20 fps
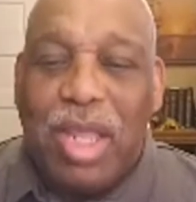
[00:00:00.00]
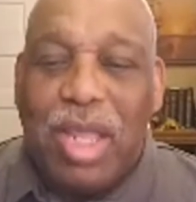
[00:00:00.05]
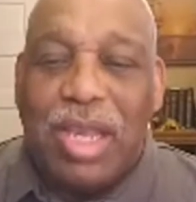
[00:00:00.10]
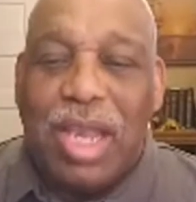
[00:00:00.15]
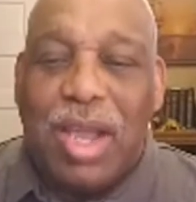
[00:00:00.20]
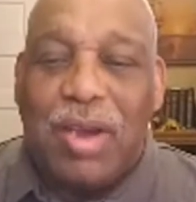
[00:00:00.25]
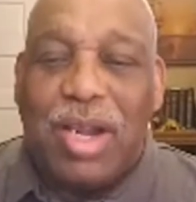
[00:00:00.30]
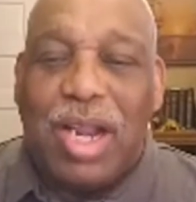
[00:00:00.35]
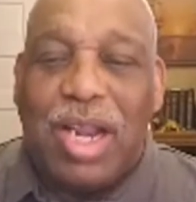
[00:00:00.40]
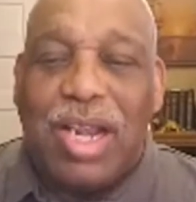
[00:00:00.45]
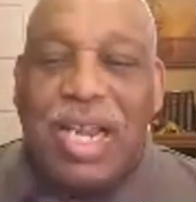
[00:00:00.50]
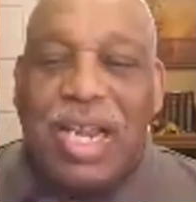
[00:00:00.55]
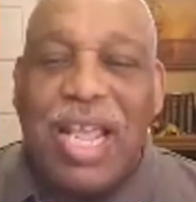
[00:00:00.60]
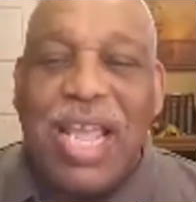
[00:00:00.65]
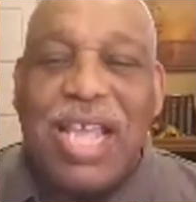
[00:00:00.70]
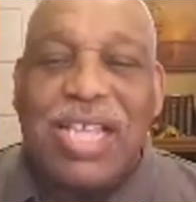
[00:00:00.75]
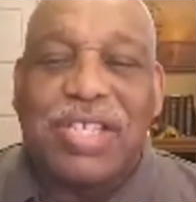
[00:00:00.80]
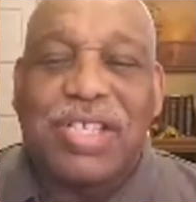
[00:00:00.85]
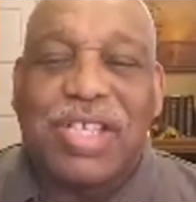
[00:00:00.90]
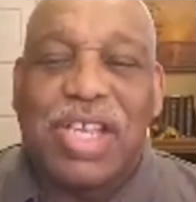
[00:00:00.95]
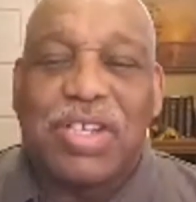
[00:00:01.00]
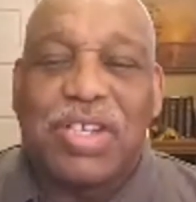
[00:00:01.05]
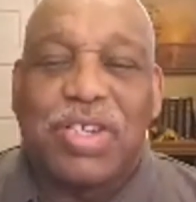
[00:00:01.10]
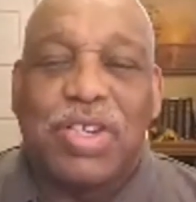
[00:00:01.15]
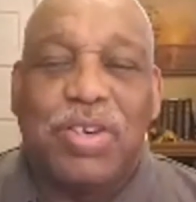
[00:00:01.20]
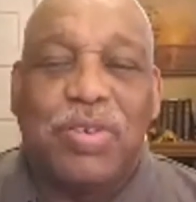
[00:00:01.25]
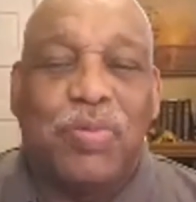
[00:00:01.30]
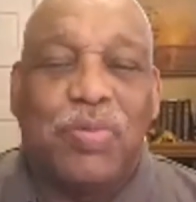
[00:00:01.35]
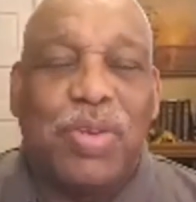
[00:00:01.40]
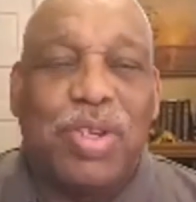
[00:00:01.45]
Now, in our last
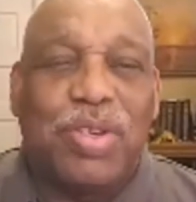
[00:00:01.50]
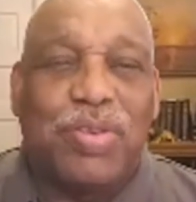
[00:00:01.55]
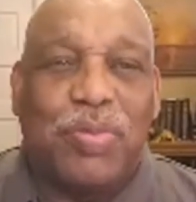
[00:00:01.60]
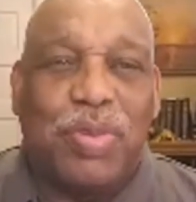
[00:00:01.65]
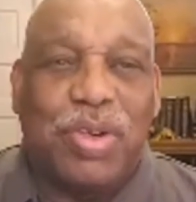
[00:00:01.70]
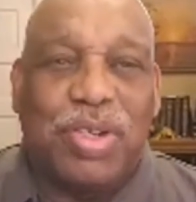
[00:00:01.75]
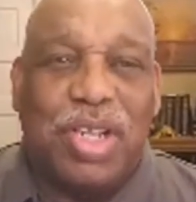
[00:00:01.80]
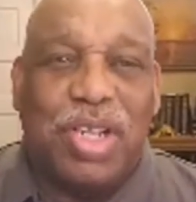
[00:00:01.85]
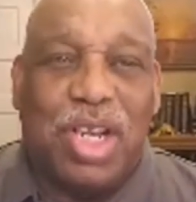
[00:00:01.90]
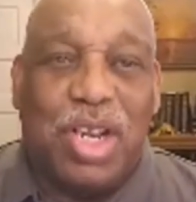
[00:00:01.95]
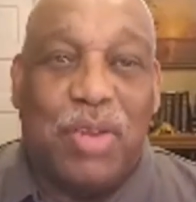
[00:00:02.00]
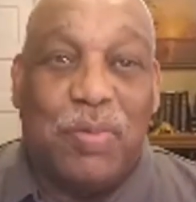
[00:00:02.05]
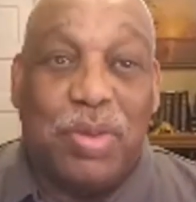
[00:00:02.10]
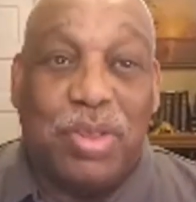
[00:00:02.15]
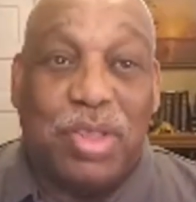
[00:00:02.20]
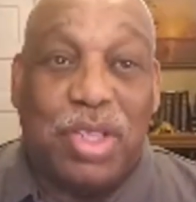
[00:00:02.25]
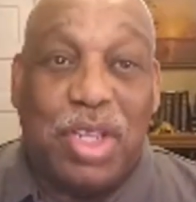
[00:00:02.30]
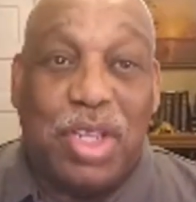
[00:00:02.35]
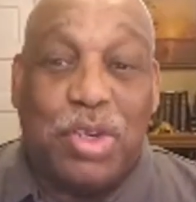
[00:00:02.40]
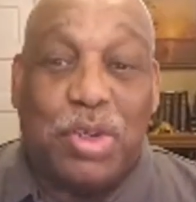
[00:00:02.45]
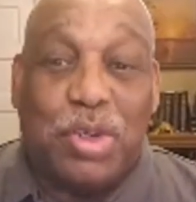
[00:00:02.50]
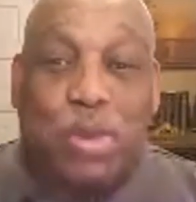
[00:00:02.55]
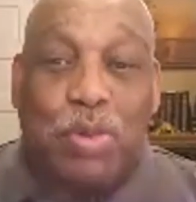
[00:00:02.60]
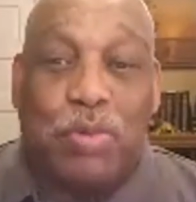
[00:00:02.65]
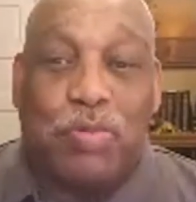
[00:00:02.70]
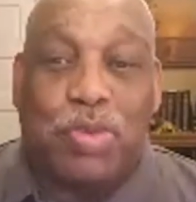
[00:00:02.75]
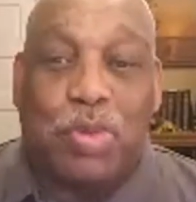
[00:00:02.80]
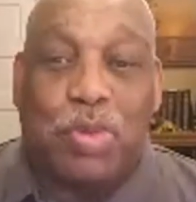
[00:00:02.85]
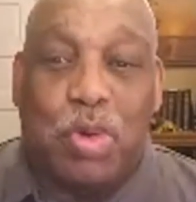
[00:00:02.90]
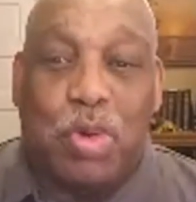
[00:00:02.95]
session, we were dealing with the issue
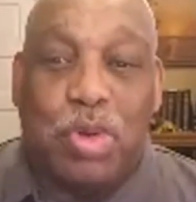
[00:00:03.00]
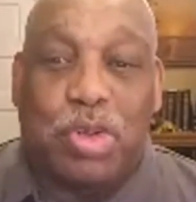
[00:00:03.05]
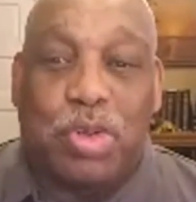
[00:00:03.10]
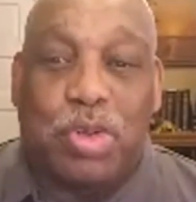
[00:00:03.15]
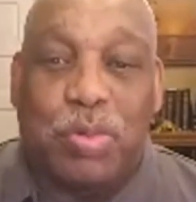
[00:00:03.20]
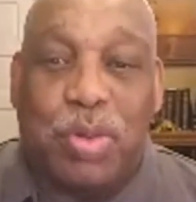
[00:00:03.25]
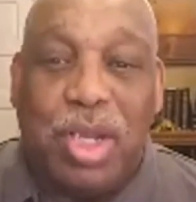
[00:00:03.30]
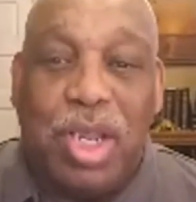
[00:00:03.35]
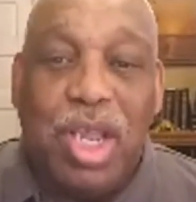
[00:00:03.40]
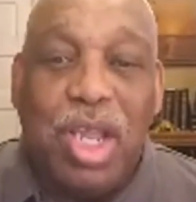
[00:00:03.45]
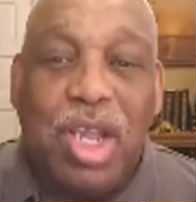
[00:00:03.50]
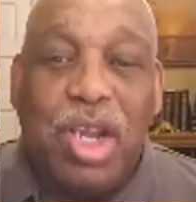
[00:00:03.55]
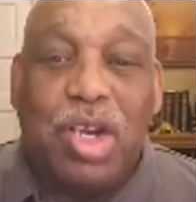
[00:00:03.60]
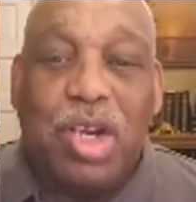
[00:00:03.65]
of sorcery.